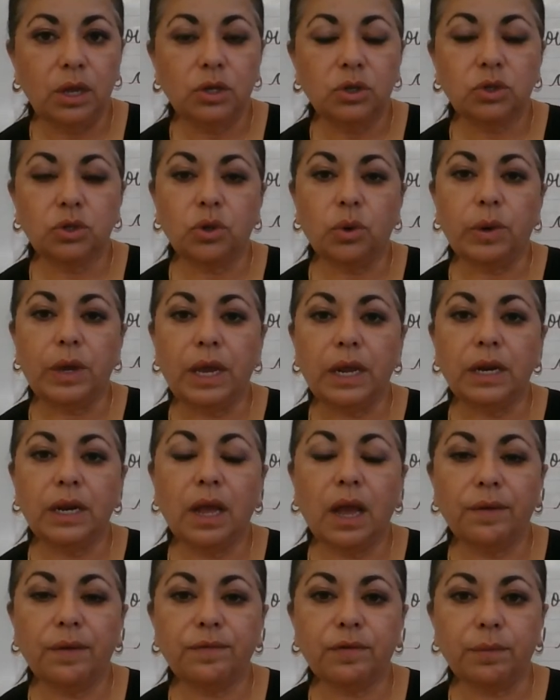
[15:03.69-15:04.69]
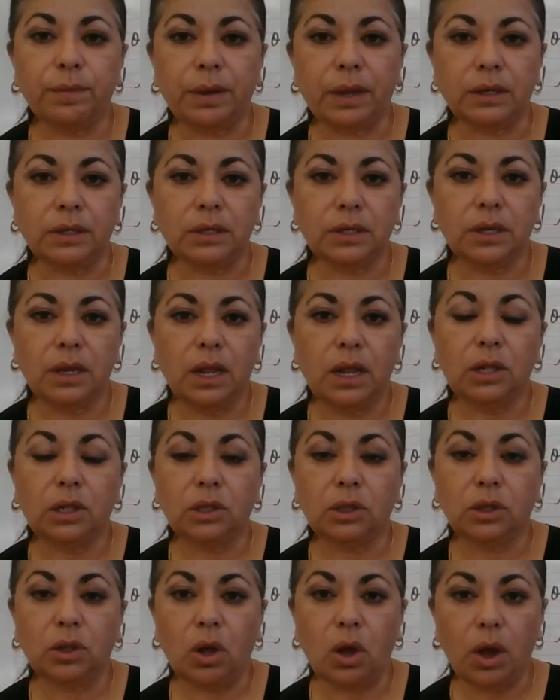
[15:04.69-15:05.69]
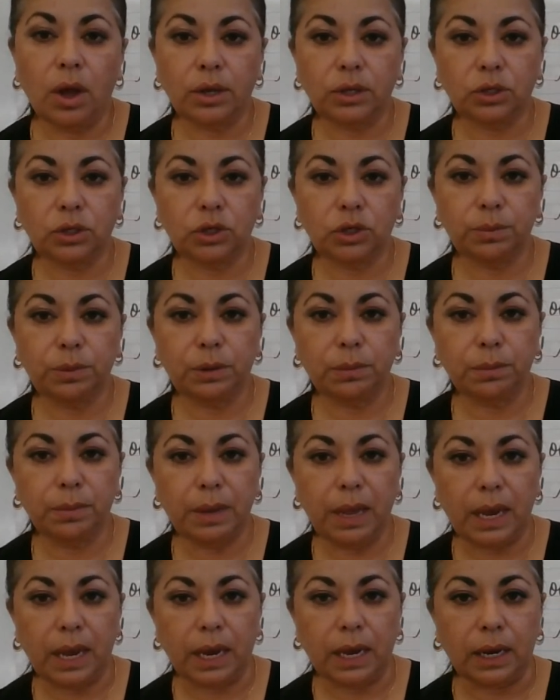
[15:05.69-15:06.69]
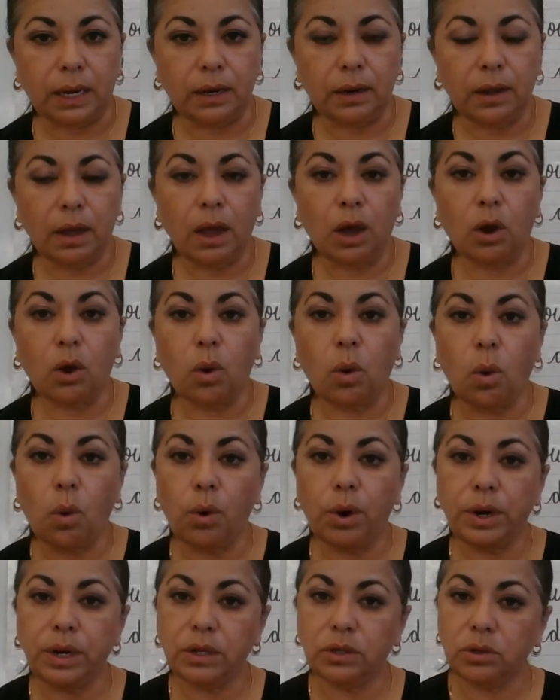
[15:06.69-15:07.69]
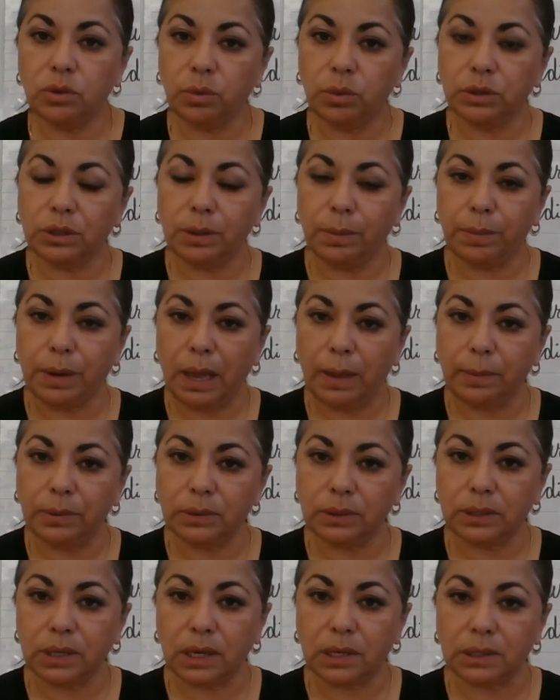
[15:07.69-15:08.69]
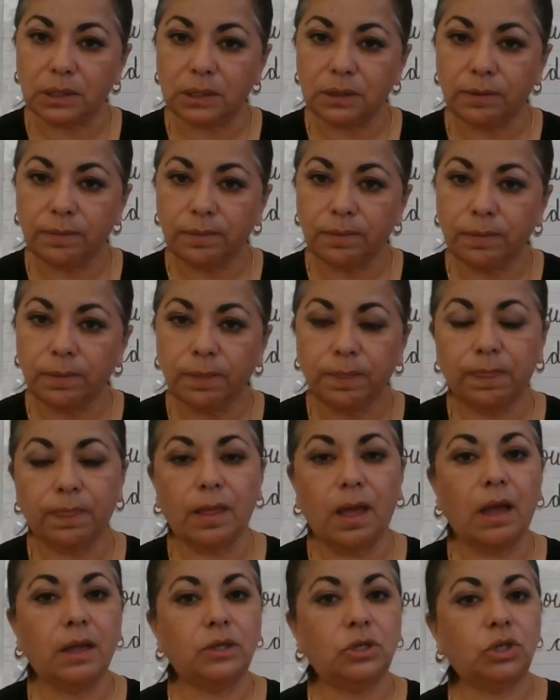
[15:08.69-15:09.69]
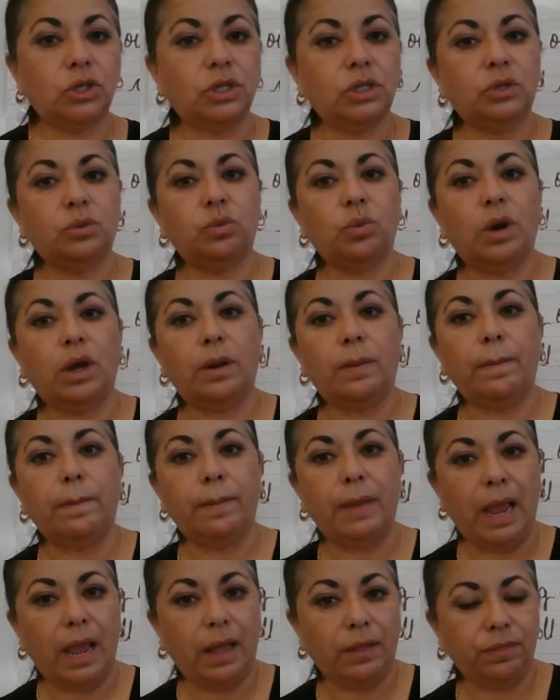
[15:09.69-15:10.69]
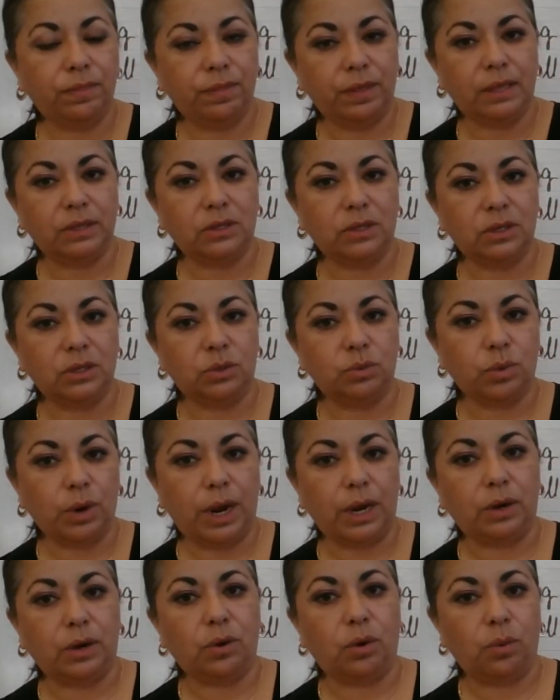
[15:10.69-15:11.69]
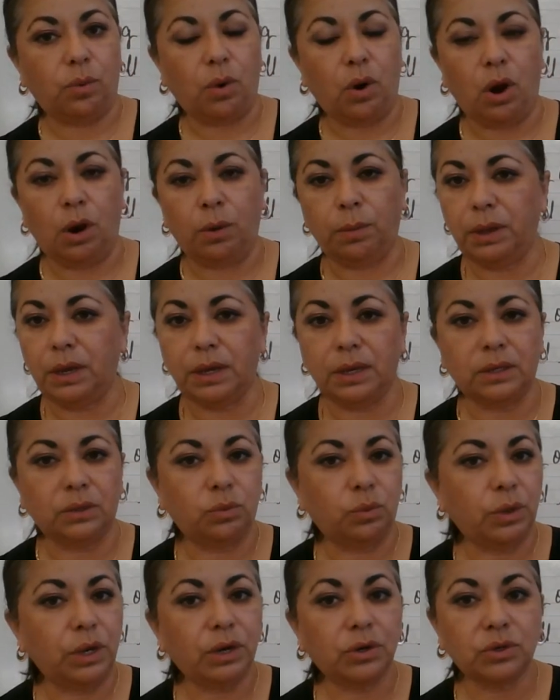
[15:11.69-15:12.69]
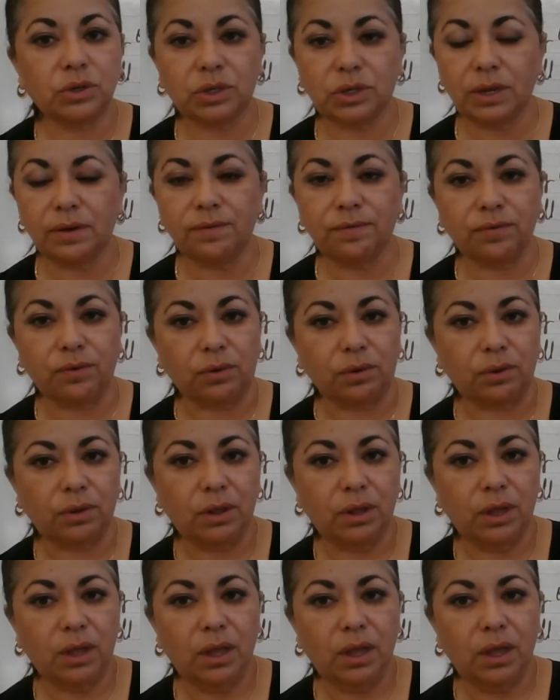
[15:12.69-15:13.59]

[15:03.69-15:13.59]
So in government, laws should be made according to what the Bible says, not just what man thinks is right or wrong, because we are sinful.